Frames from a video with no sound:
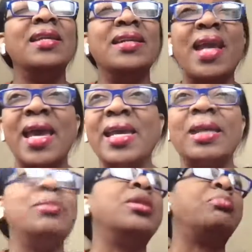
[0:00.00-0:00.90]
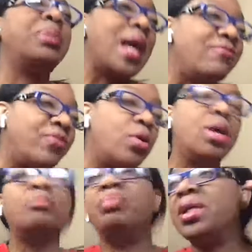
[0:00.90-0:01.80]
names, the
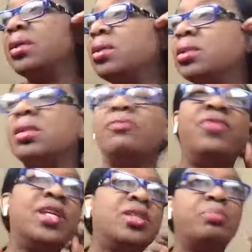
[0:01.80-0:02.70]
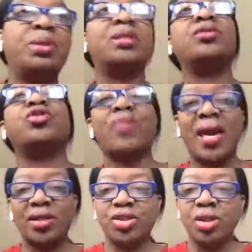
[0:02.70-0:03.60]
platform builder, the visibility
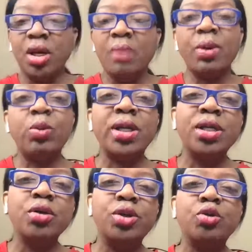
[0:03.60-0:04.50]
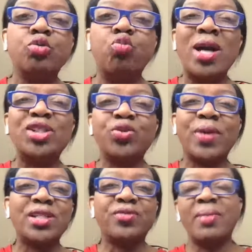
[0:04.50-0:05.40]
strategy. But what do? What
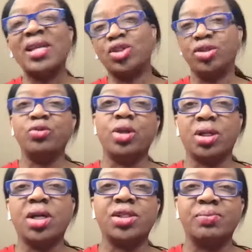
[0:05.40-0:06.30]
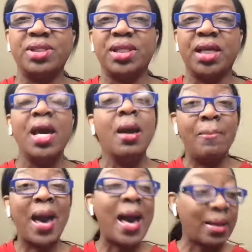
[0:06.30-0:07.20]
transformation do your customers get?
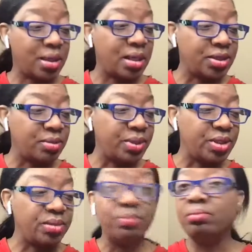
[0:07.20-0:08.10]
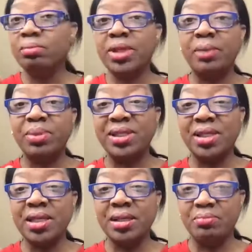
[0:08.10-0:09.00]
My customers, they be
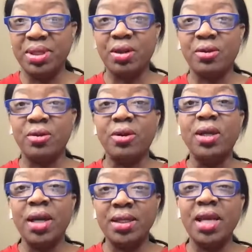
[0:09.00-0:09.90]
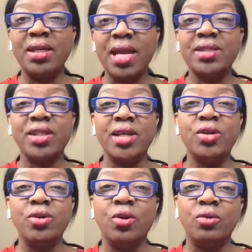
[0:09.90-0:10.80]
seen, be heard, and then next thing
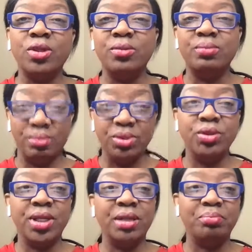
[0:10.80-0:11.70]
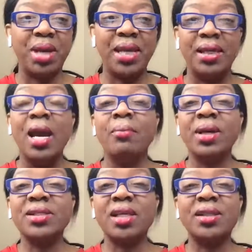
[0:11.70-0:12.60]
you know, you getting paid.
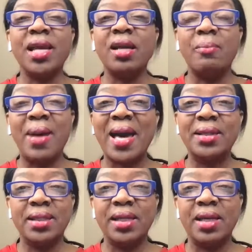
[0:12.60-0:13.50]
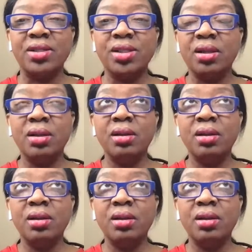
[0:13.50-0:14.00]
Because the thing about it is,